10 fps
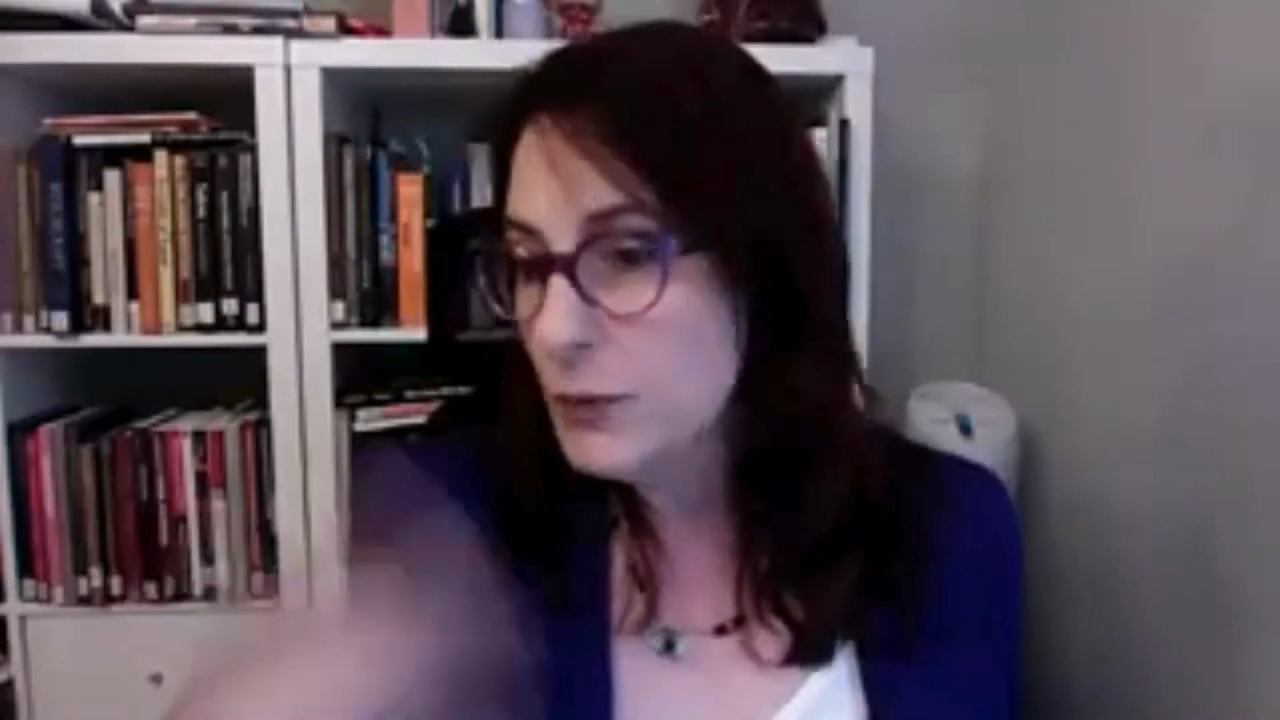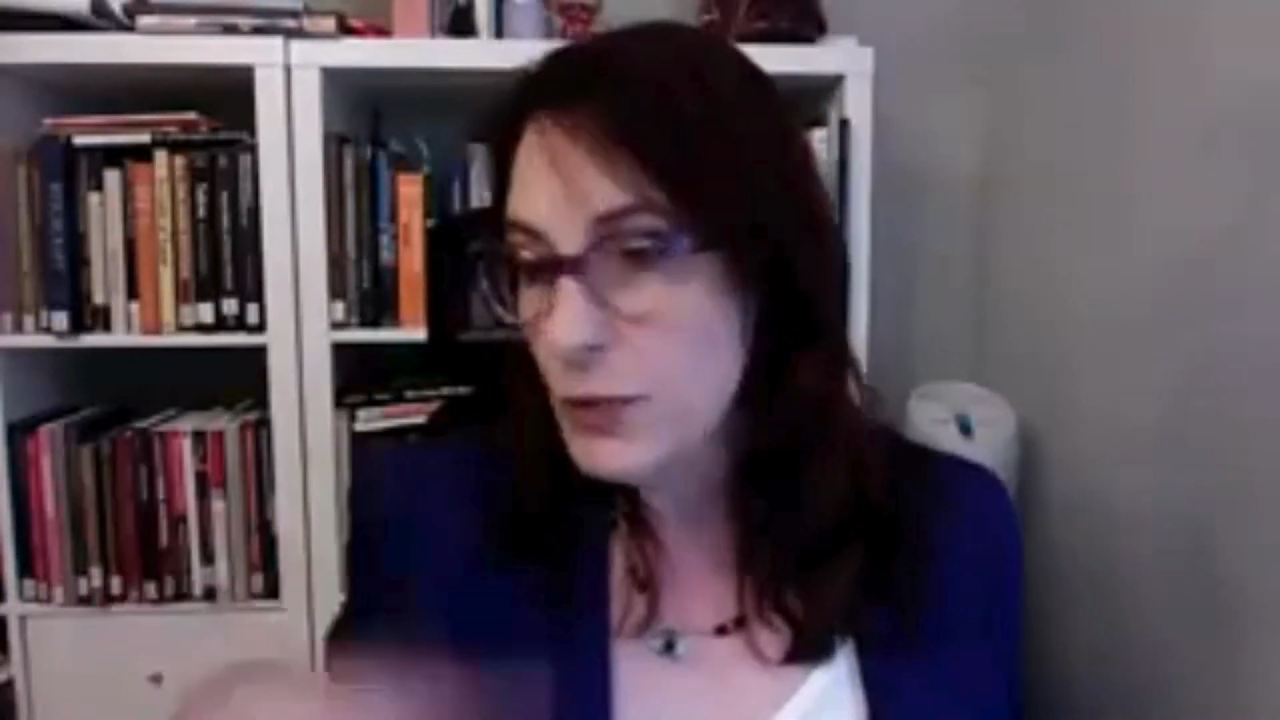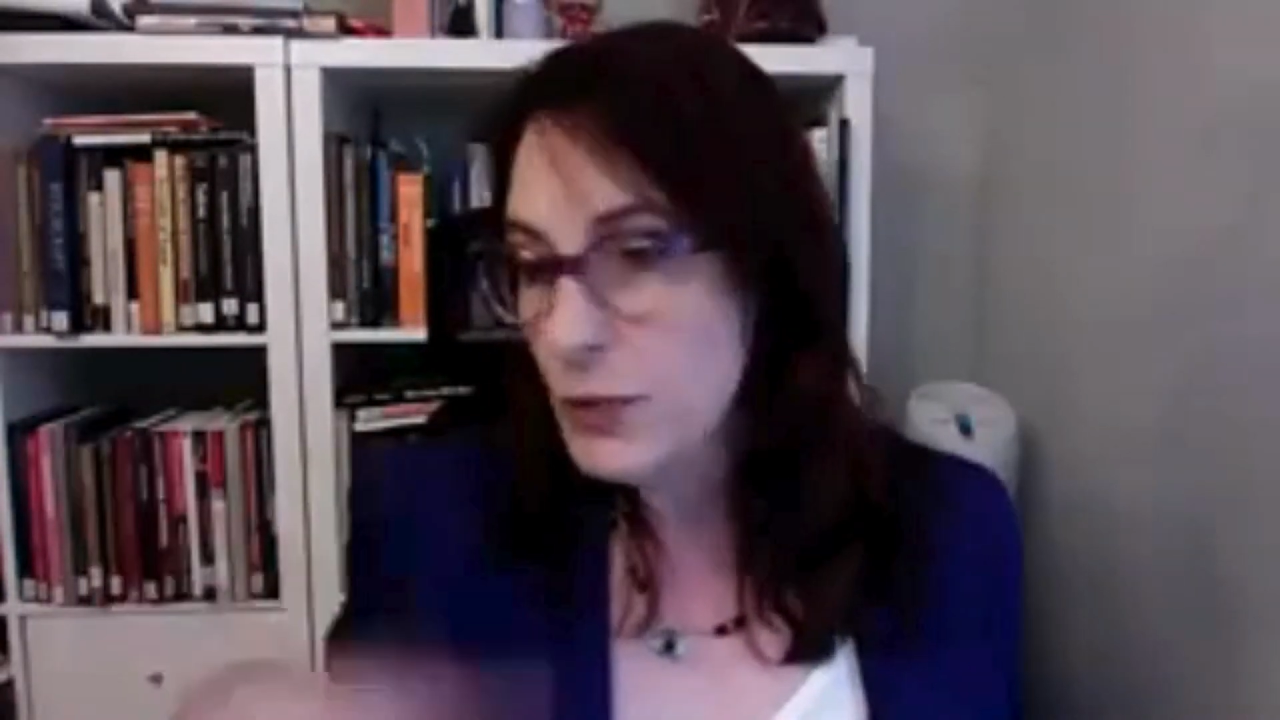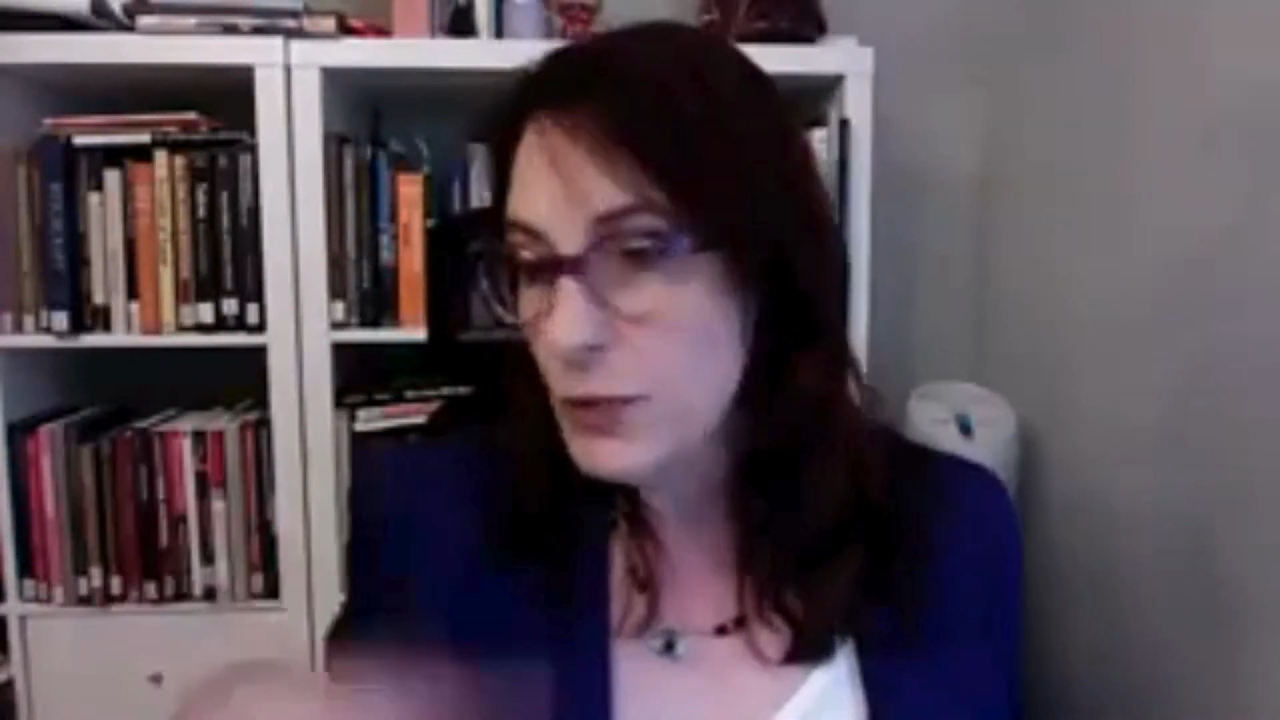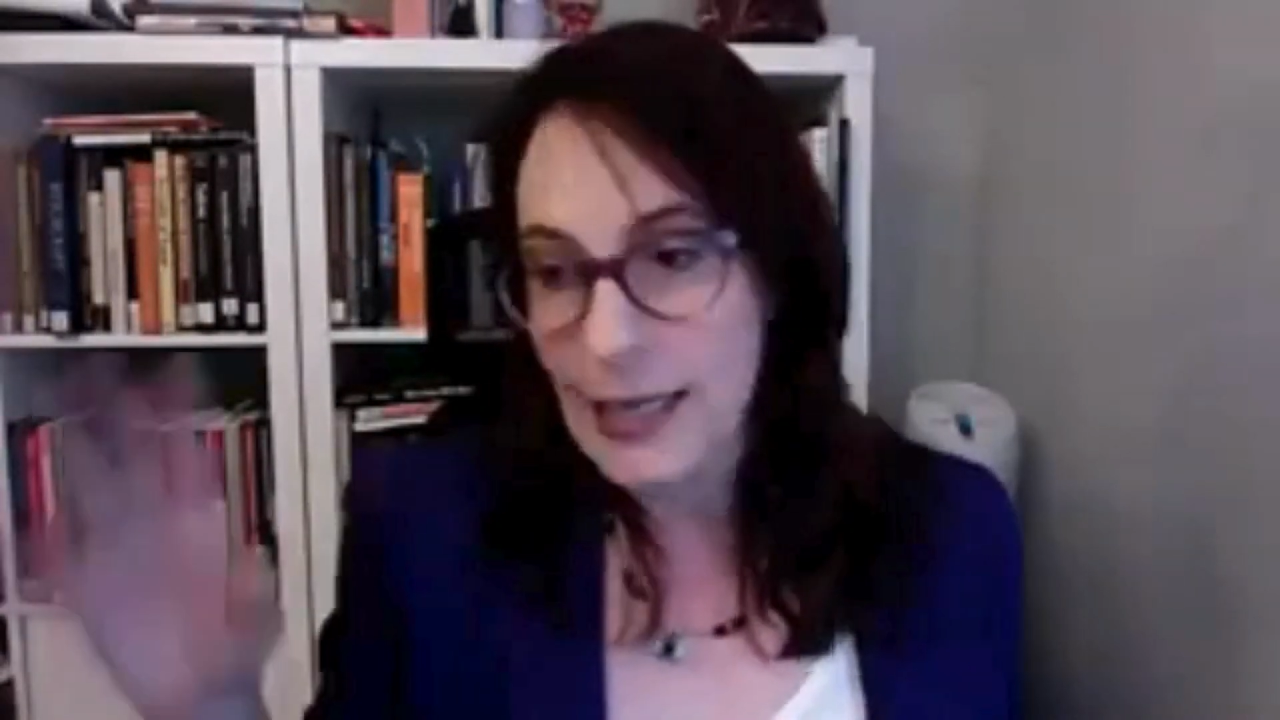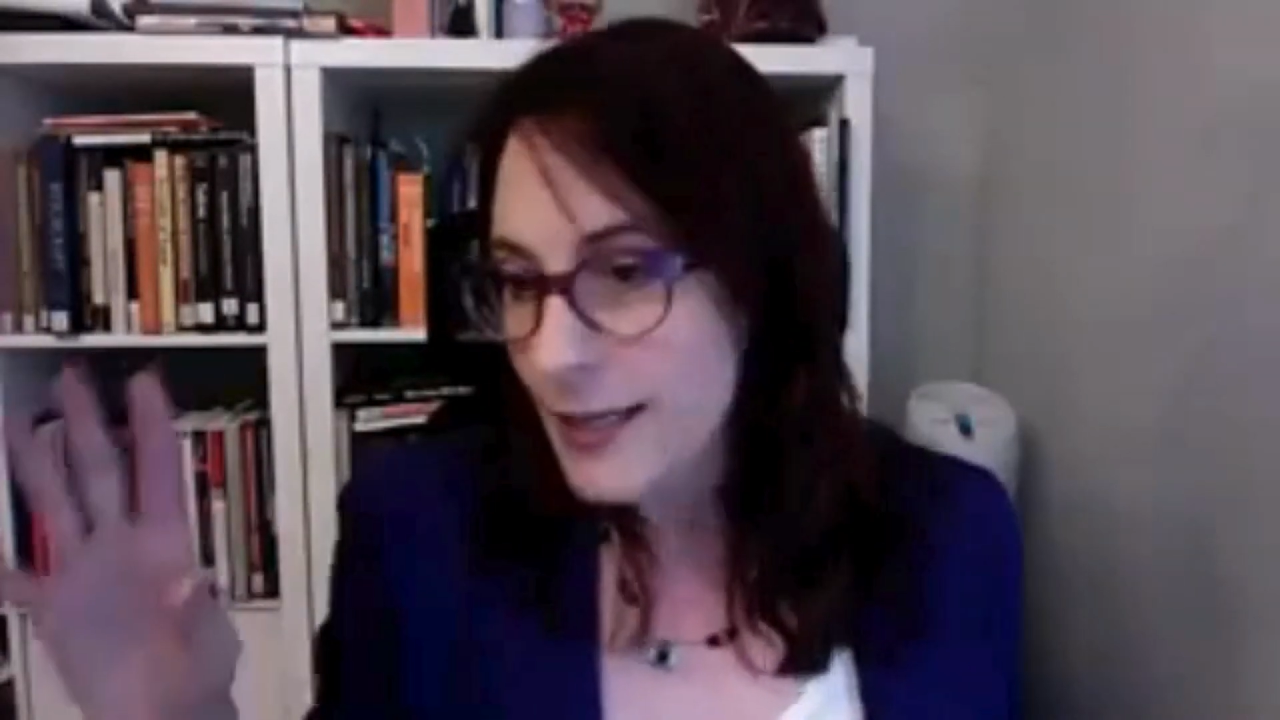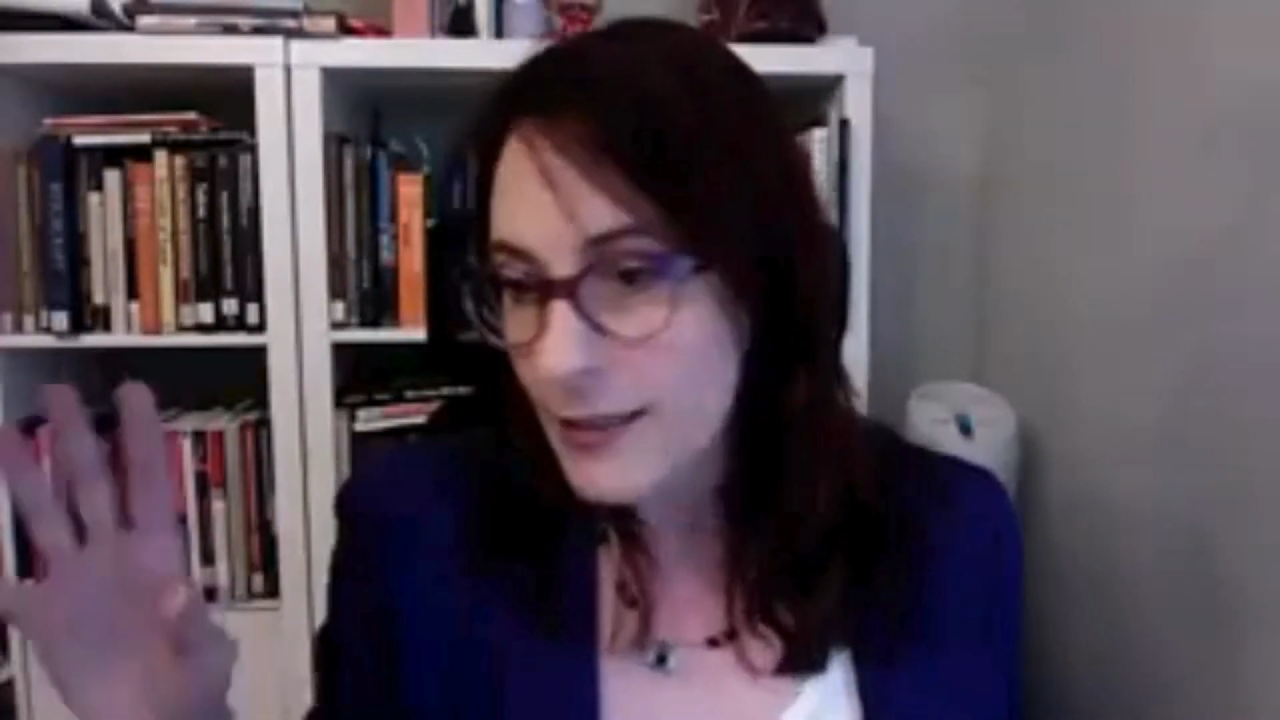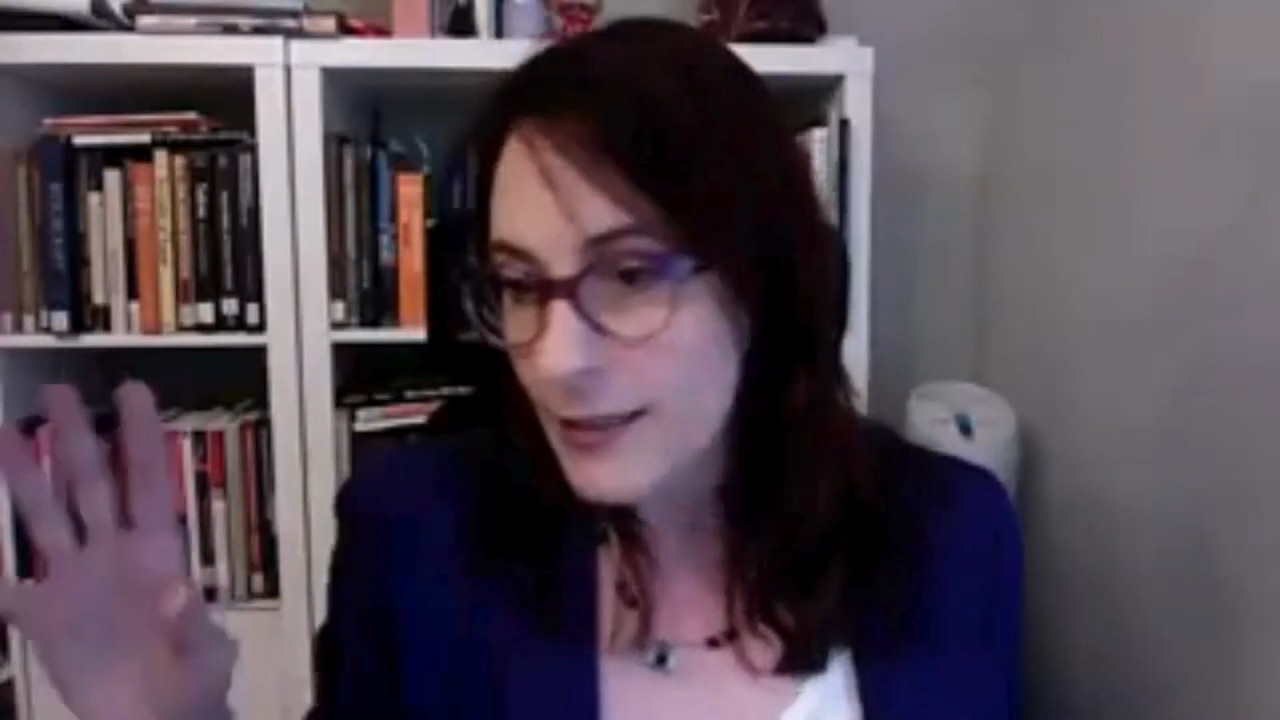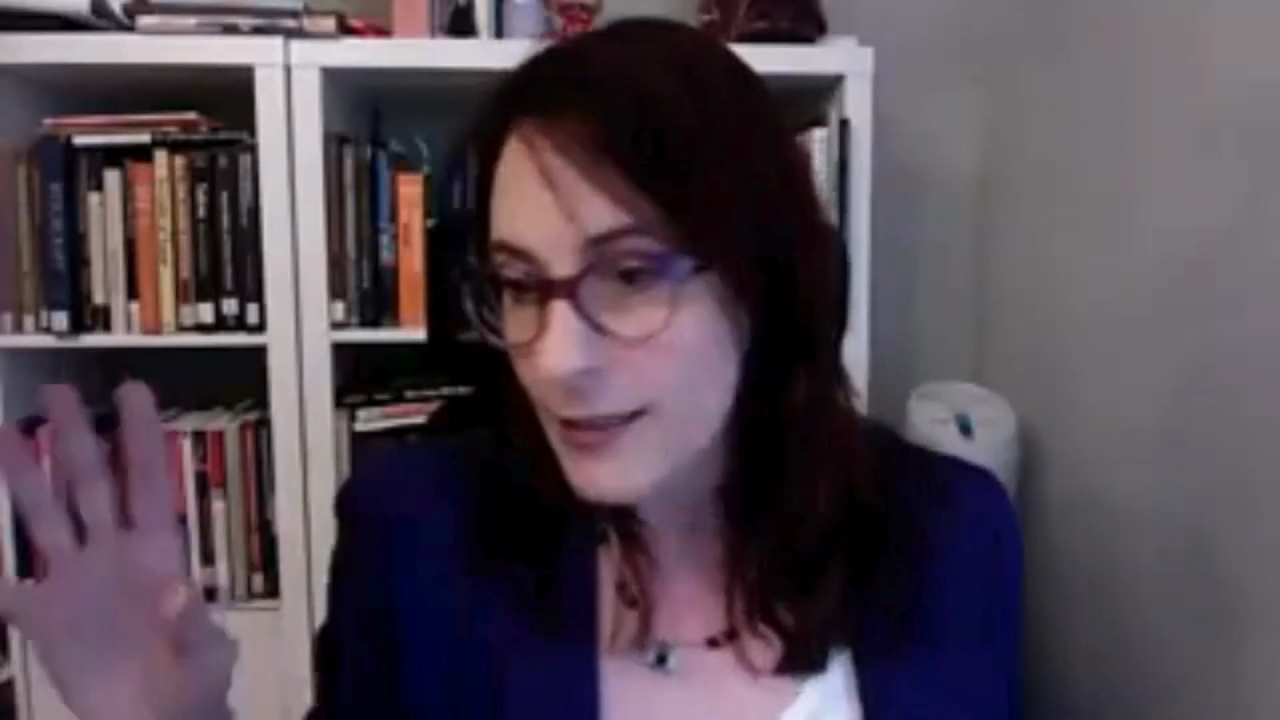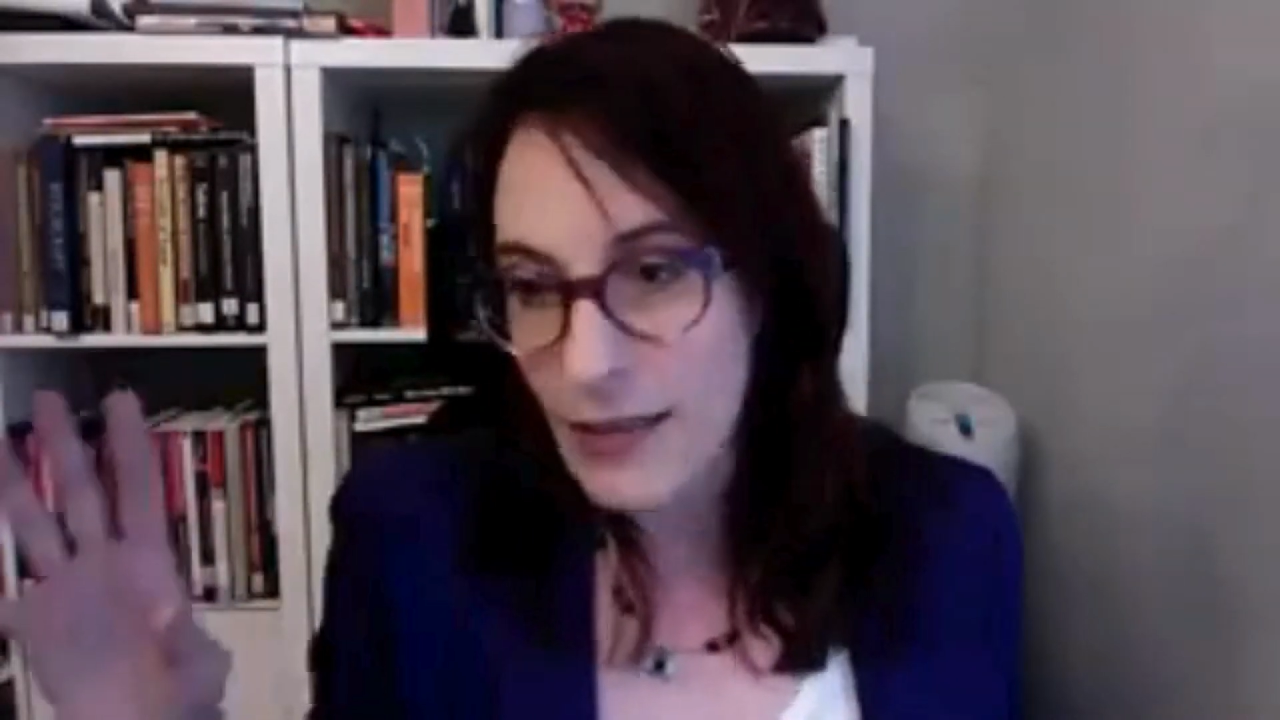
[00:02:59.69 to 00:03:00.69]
a disorganized